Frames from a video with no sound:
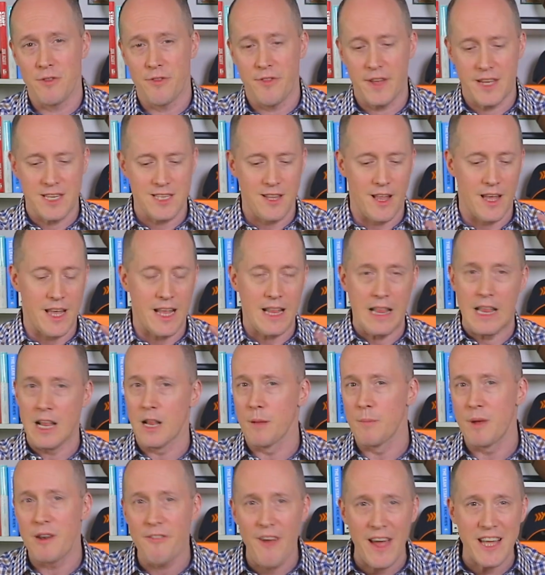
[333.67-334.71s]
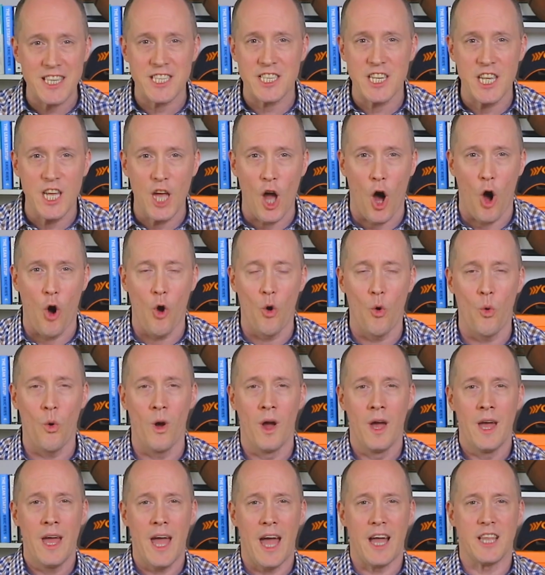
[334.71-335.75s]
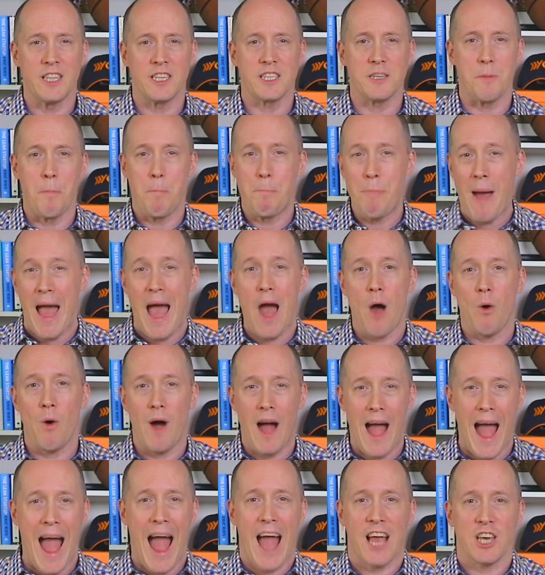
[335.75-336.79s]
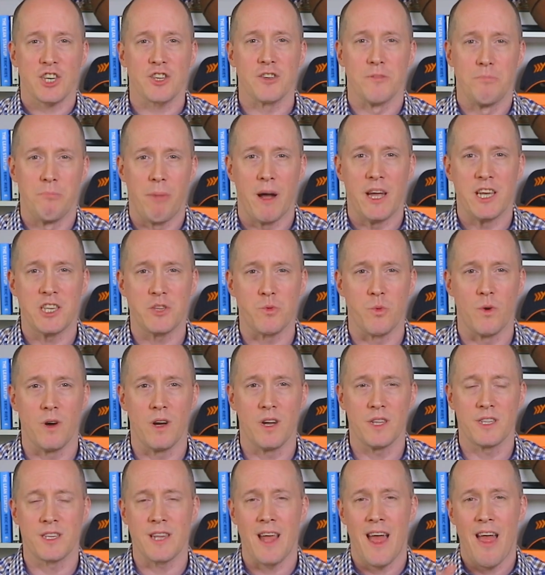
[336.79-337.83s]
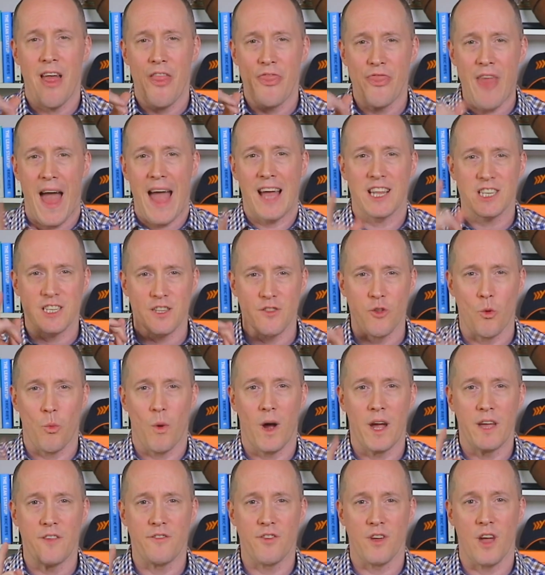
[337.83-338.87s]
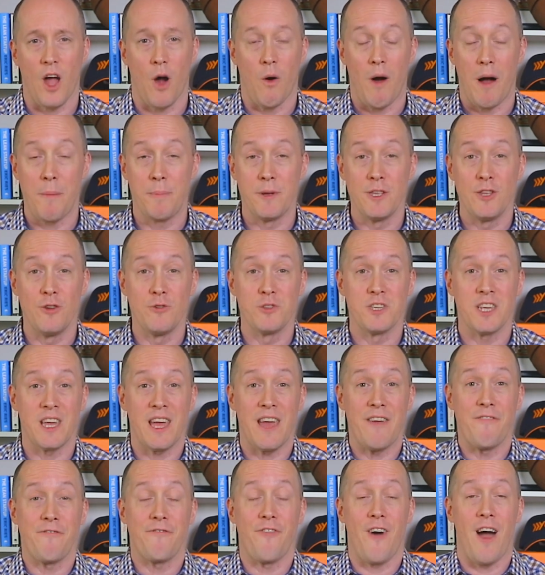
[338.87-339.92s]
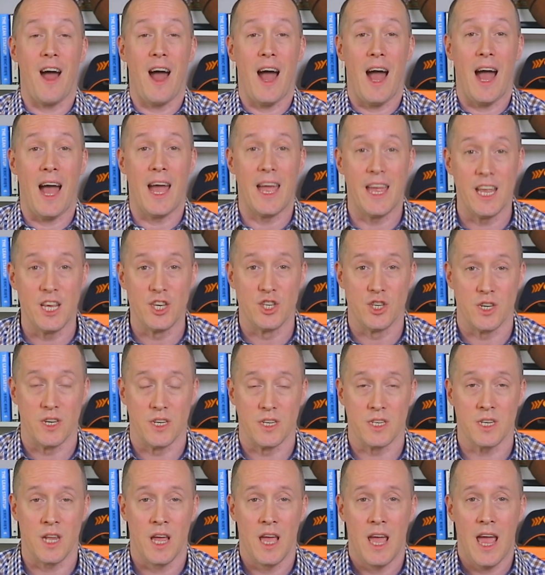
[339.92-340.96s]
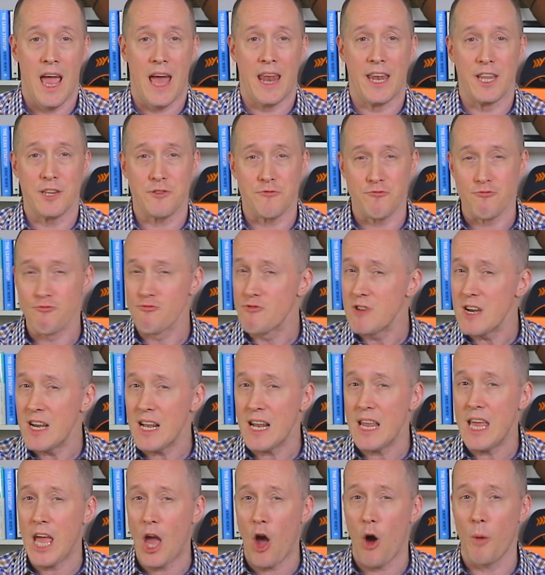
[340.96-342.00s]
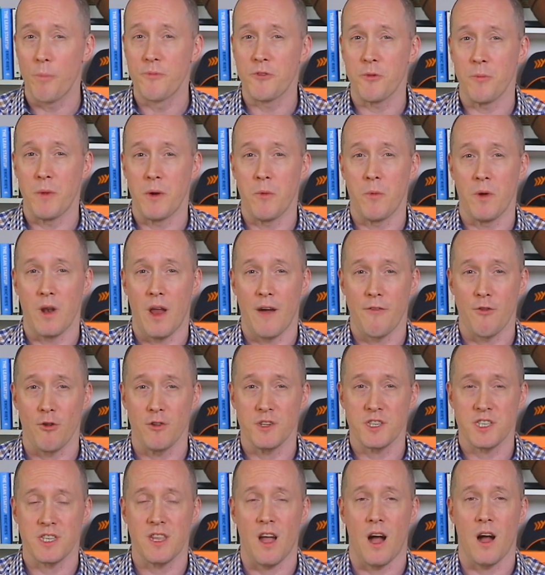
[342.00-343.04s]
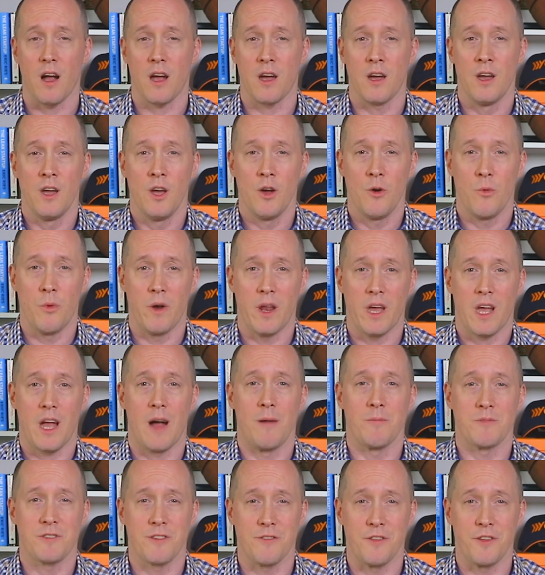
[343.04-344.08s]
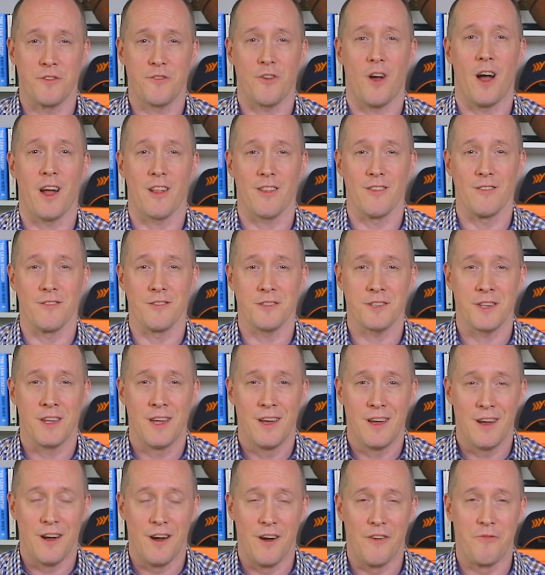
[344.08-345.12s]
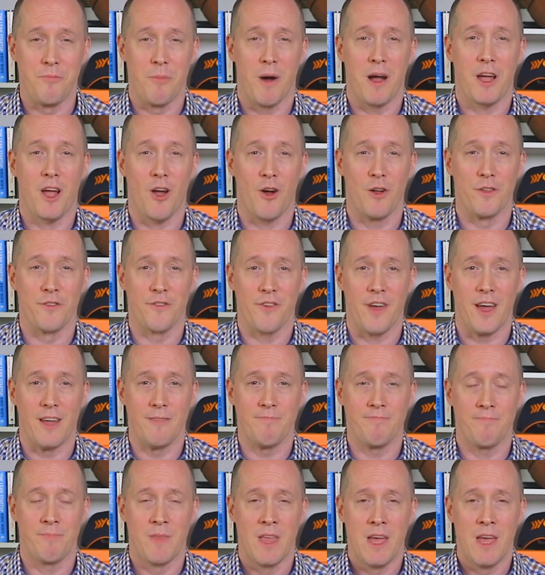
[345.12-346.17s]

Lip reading: in things like a little bit of SEO and some power action-based words, that's the way to go. I've been using it for ages, and it's really helped me when I've got stuck when it comes to the titles of my content.